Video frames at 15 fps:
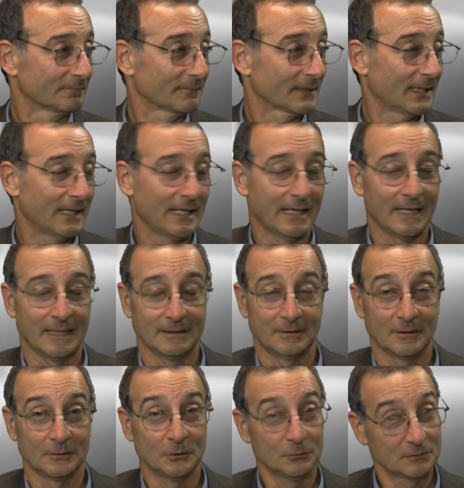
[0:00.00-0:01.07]
And
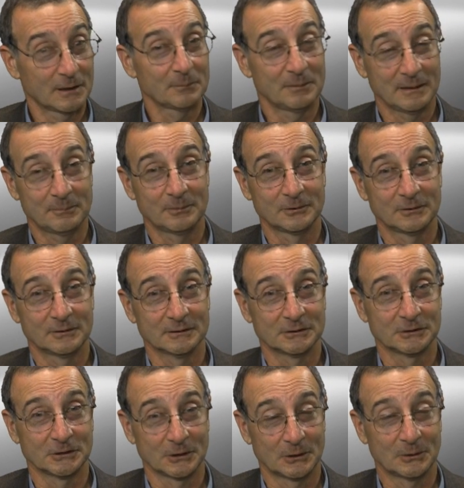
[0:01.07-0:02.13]
you've got to be able to
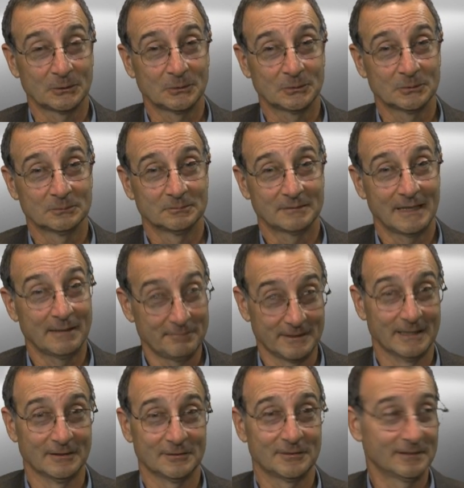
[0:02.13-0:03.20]
show
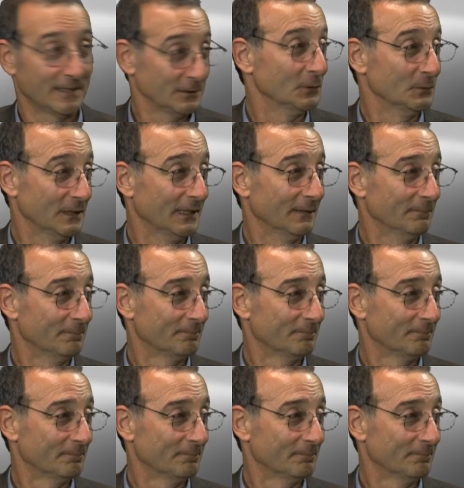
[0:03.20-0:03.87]
evidence that you did.